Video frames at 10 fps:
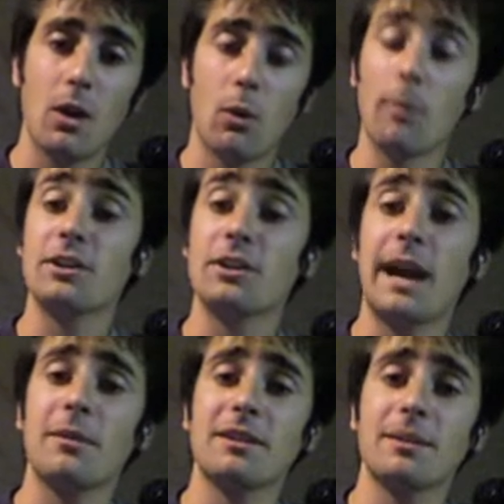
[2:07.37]
One more
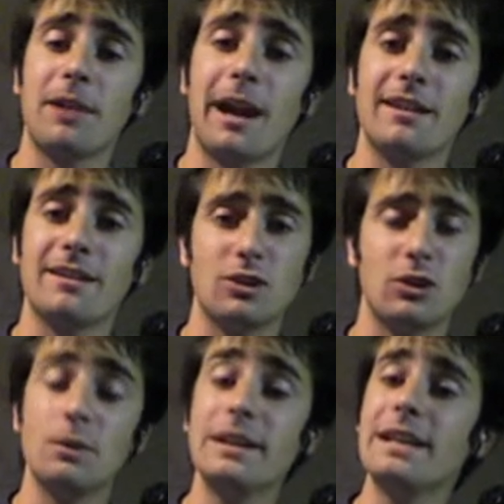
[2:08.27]
time, let's apply this
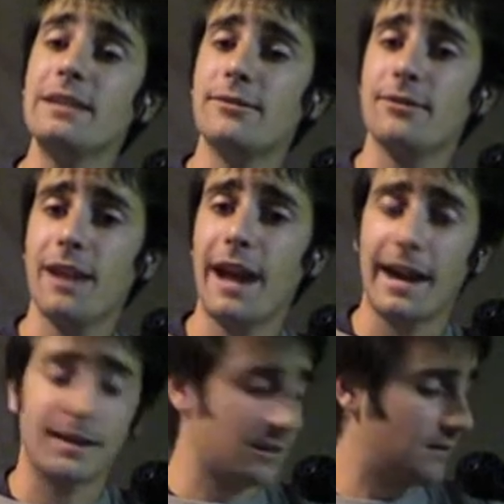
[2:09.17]
to E
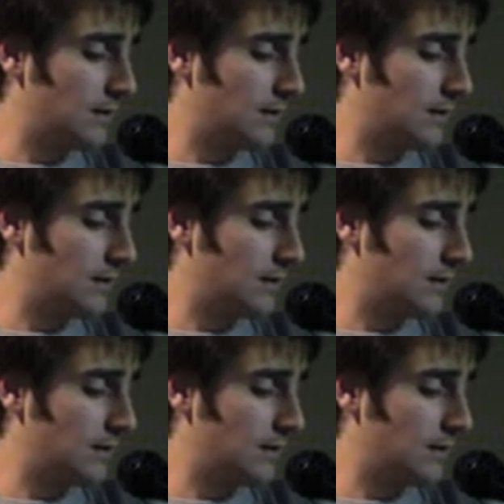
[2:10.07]
flat.